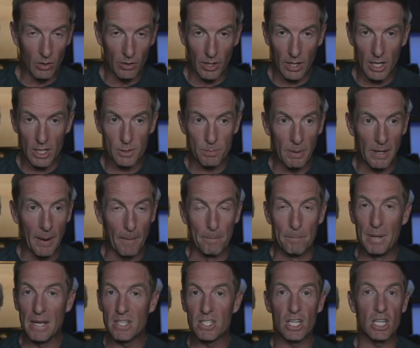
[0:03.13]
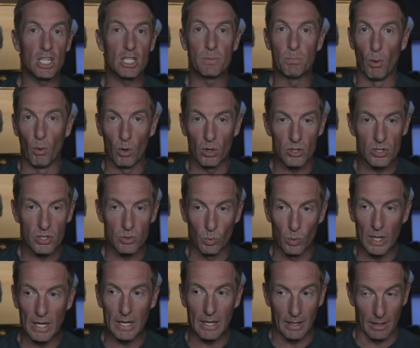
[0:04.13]
that it's been a busy sports
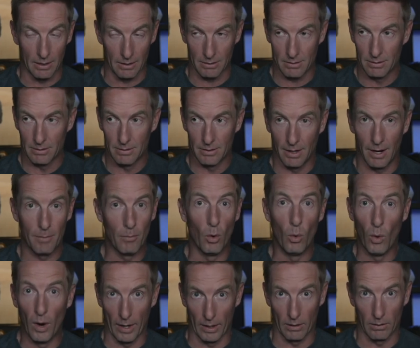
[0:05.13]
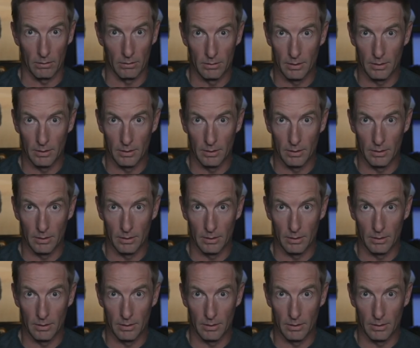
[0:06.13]
weekend. I'm aware.